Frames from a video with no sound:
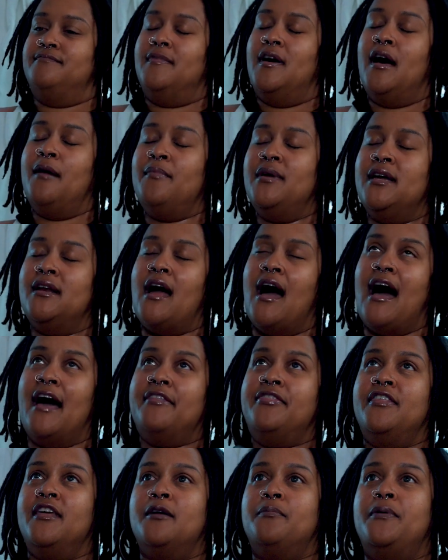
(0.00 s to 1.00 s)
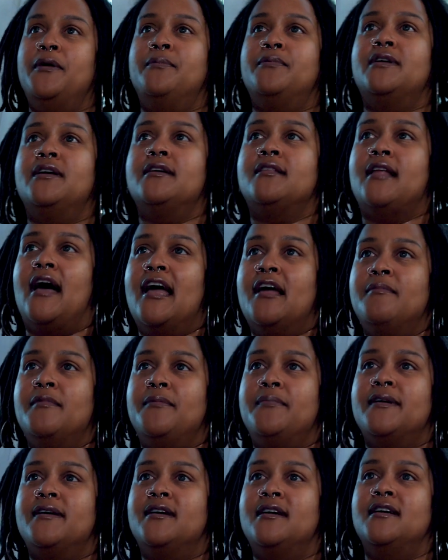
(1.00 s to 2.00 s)
I mean, I think people didn't like me
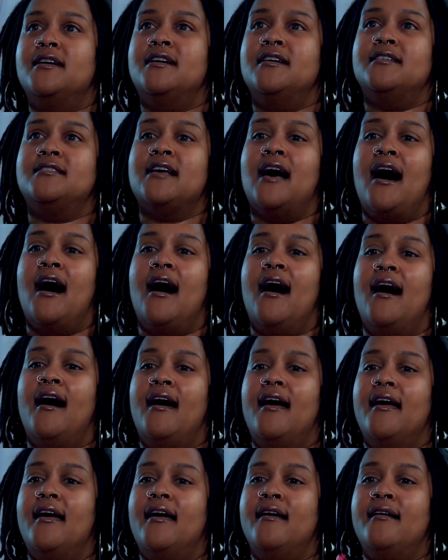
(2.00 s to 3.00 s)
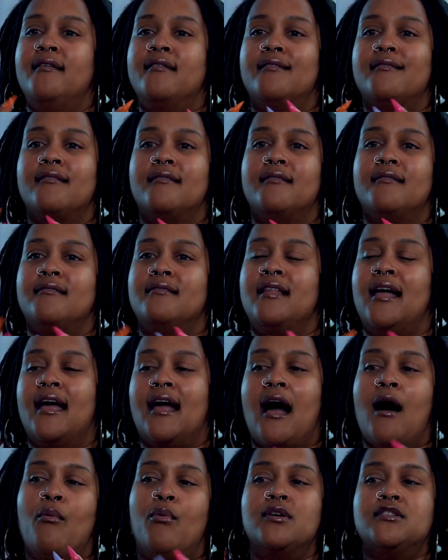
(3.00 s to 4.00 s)
because I
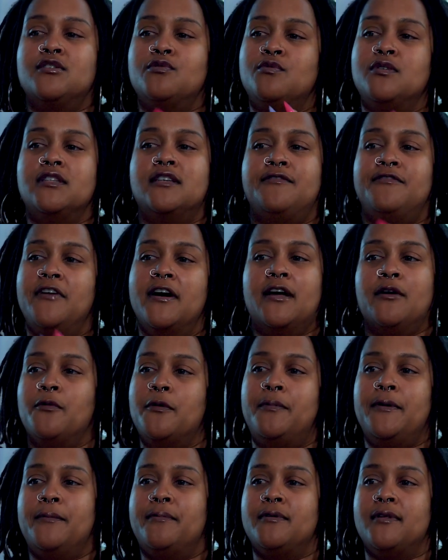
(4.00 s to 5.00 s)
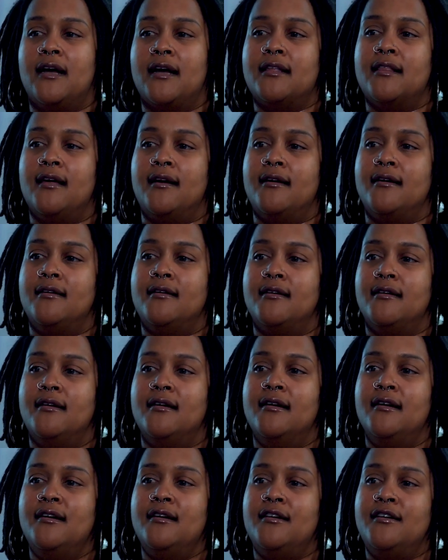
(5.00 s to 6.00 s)
wasn't really fucking with people like that.
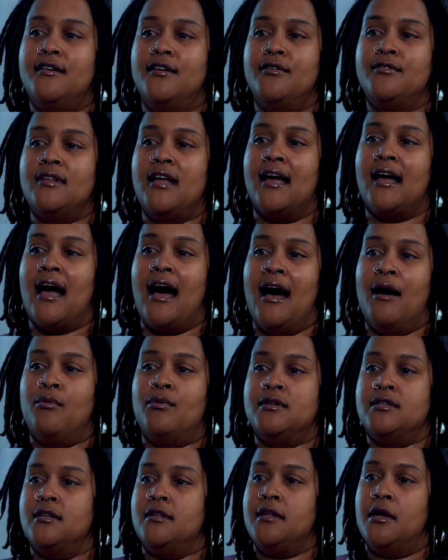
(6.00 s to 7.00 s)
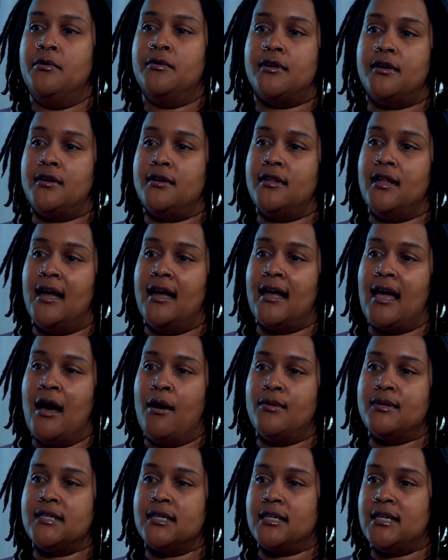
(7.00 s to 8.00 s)
You know, like, I was a loner. Like, I
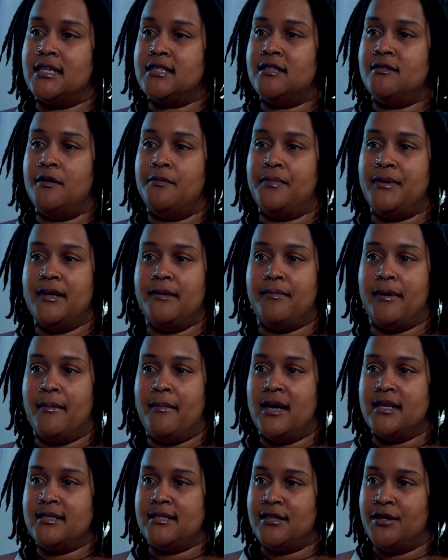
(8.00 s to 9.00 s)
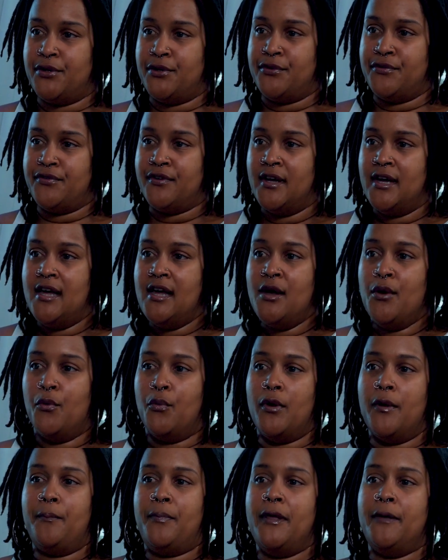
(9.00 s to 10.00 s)
was accustomed to being by myself. Okay.
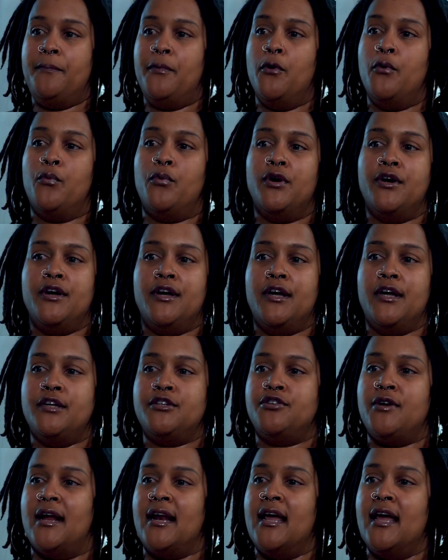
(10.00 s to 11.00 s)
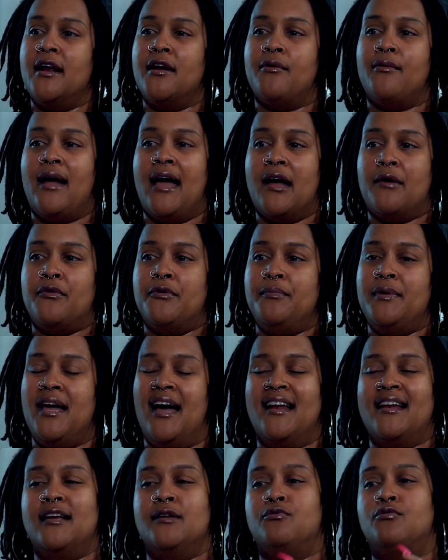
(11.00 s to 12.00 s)
When people would try to interact with me,
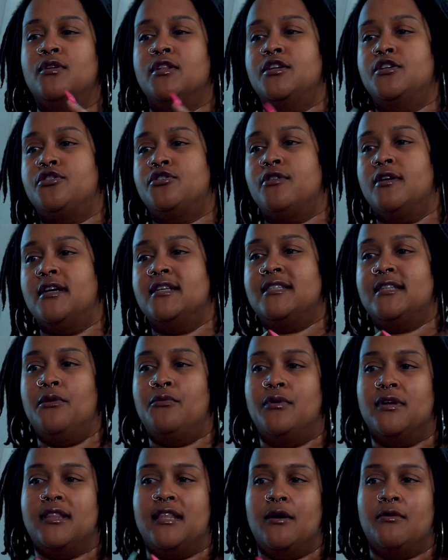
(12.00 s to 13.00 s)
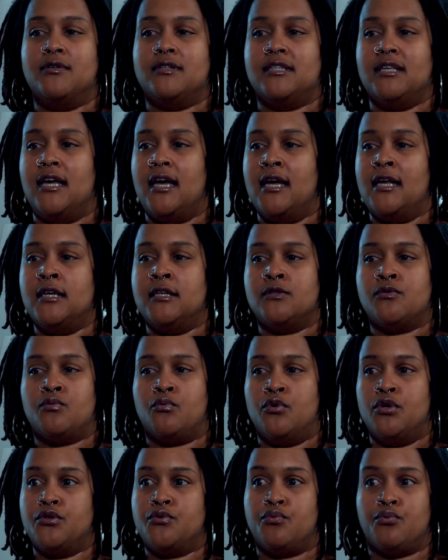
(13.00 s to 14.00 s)
I didn't really trust that what they were saying
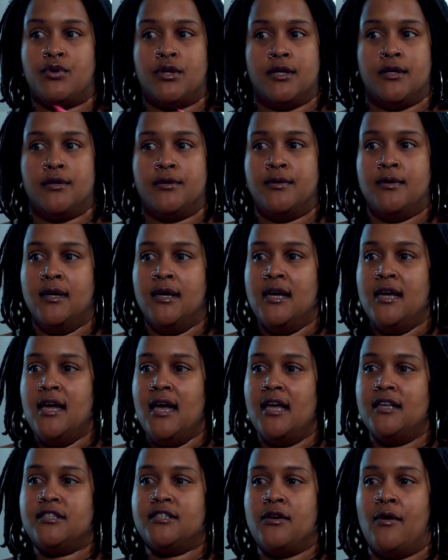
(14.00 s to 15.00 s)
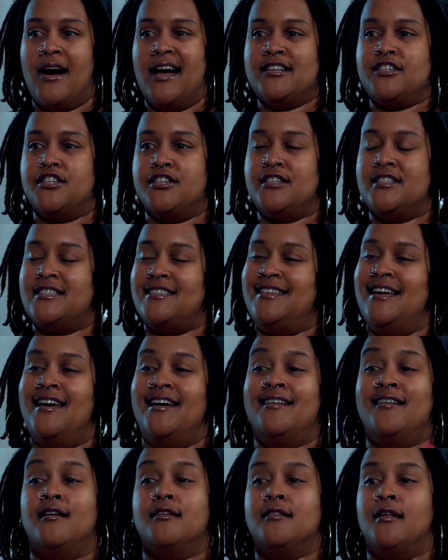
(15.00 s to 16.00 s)
was real. And so I just
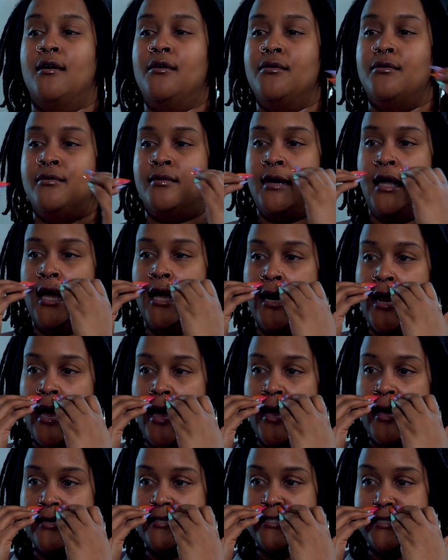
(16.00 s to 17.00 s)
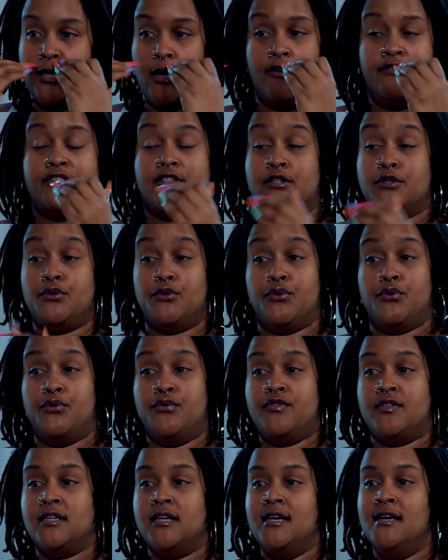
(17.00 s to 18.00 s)
stayed alone. And I
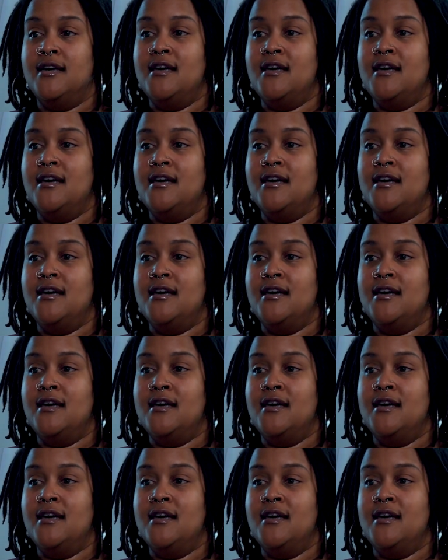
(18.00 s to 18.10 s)
self-soothed.